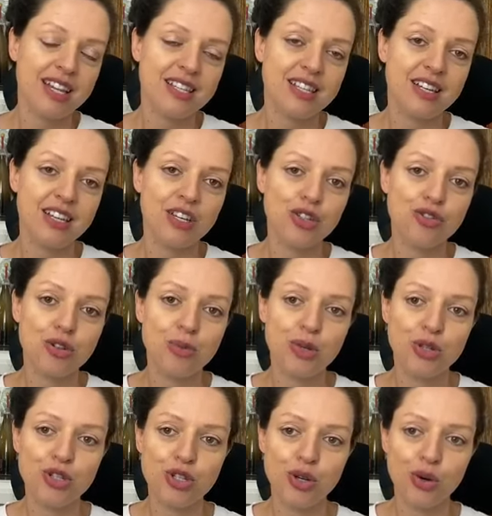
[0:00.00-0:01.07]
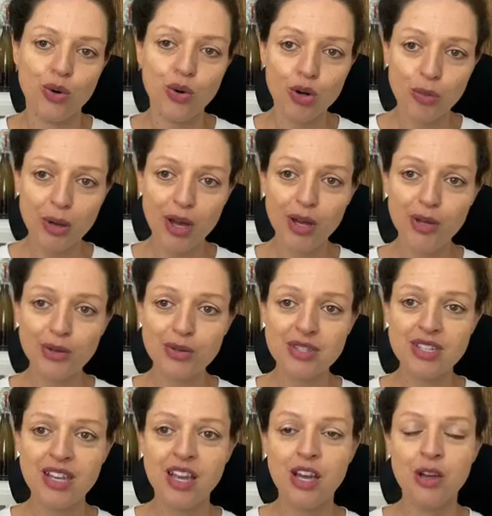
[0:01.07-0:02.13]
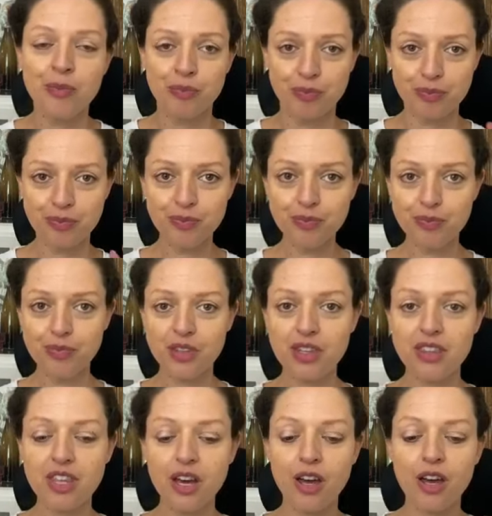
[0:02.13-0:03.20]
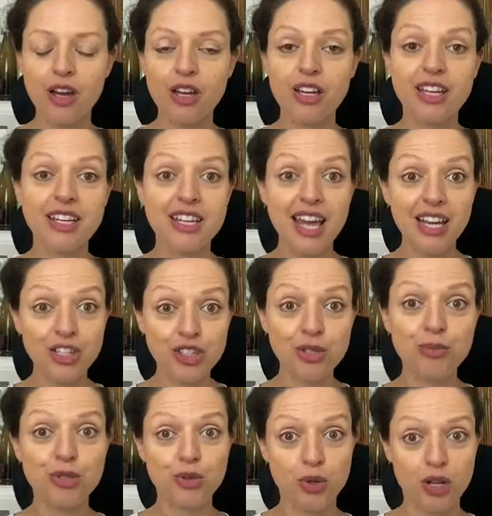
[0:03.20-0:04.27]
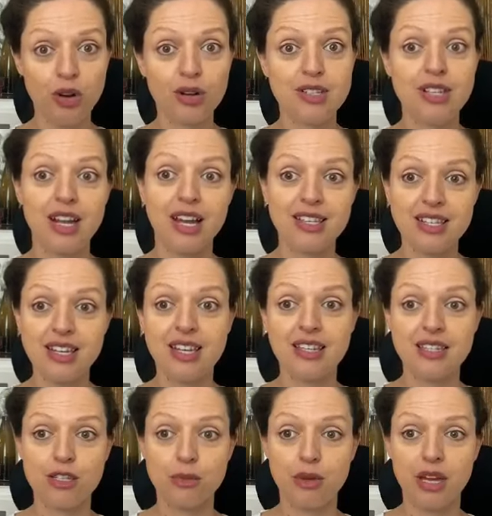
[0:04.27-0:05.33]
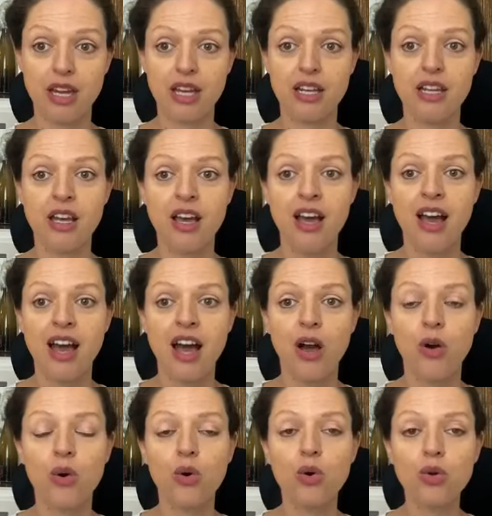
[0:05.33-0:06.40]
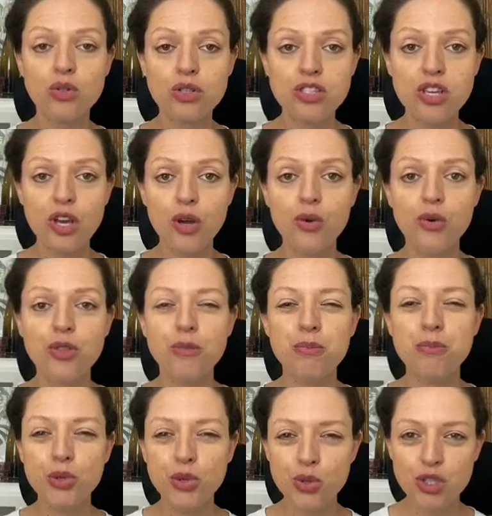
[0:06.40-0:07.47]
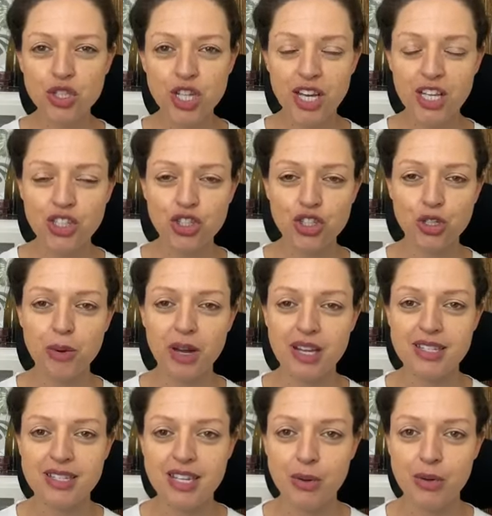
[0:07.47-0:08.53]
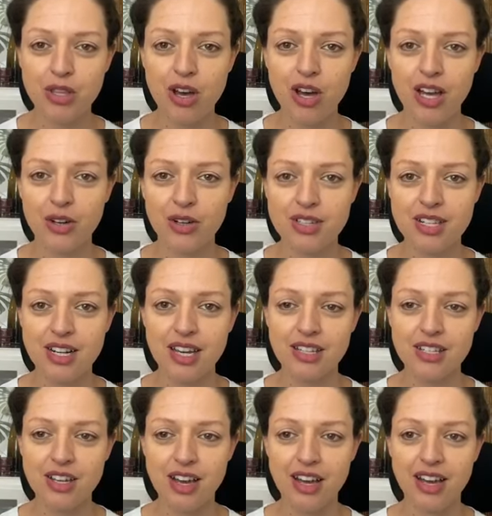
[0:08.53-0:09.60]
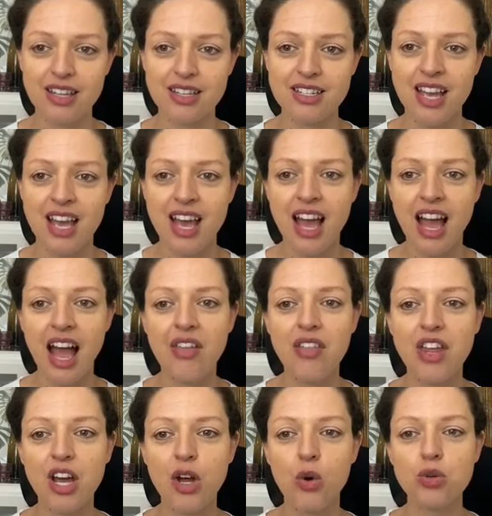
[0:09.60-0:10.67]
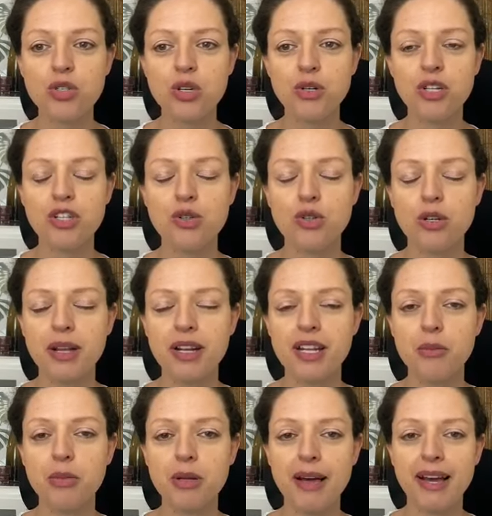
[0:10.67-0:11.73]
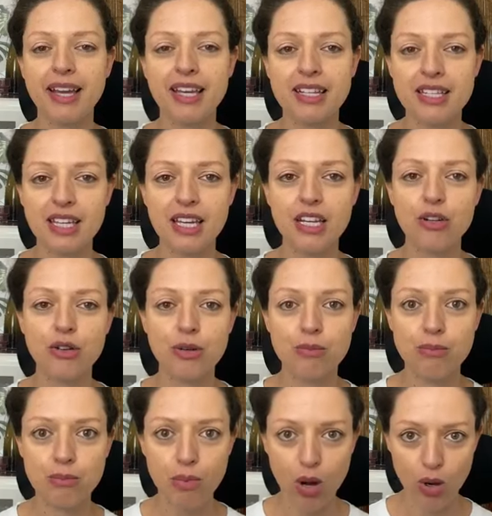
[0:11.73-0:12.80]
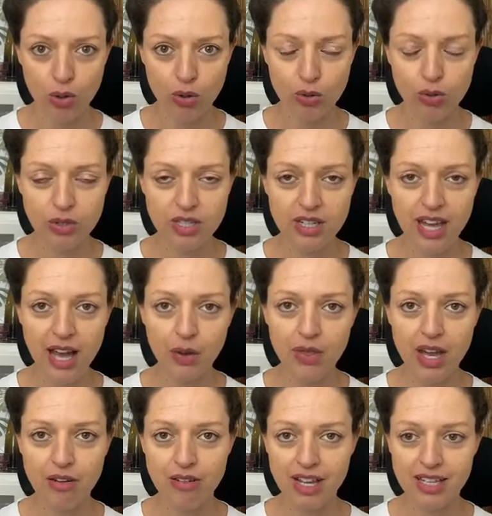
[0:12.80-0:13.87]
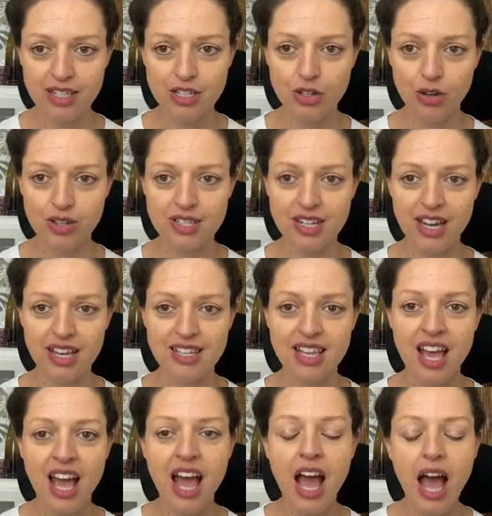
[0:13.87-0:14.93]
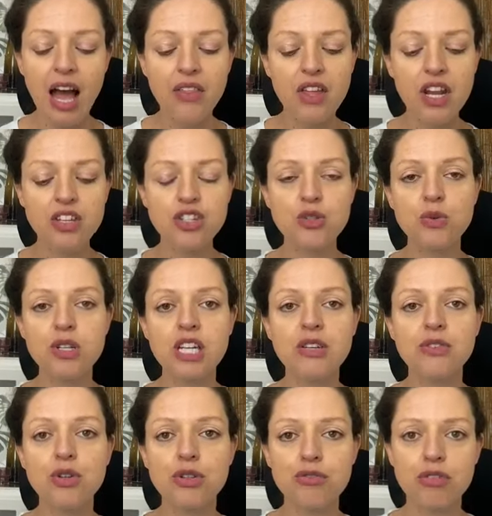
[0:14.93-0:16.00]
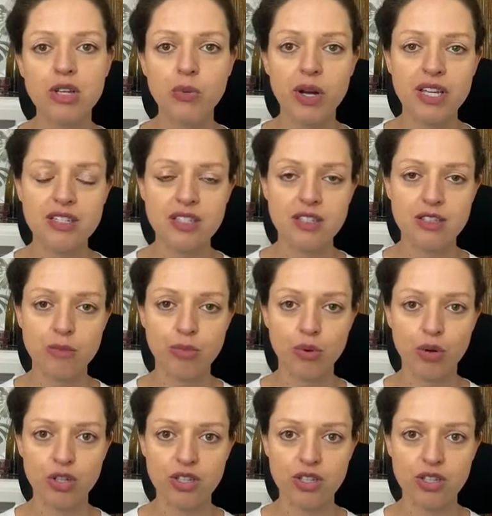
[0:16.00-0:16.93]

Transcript: can contribute to your hormones, the connection between oxalates and histamine, also the mood changes you might see with a high oxalate diet. And then I also want to talk a little bit about Candida and Mould and how they're related to oxalates. And then I just want to give you 3 ways to support